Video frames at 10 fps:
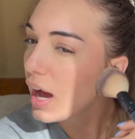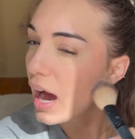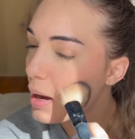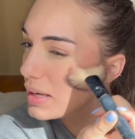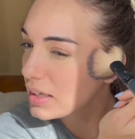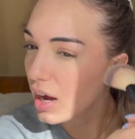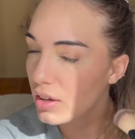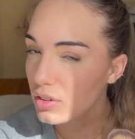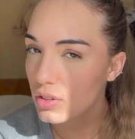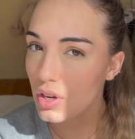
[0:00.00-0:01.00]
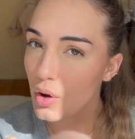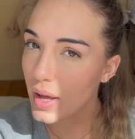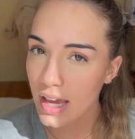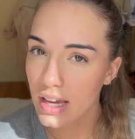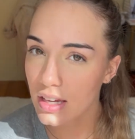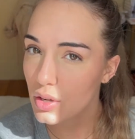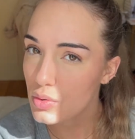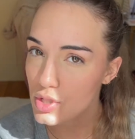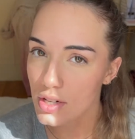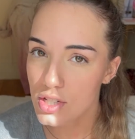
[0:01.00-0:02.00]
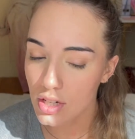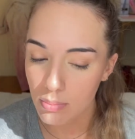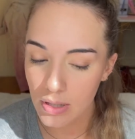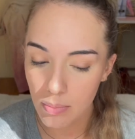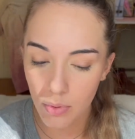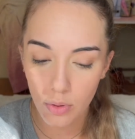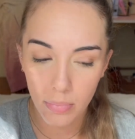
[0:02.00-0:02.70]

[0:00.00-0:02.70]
I mean, no hate, no judging on people,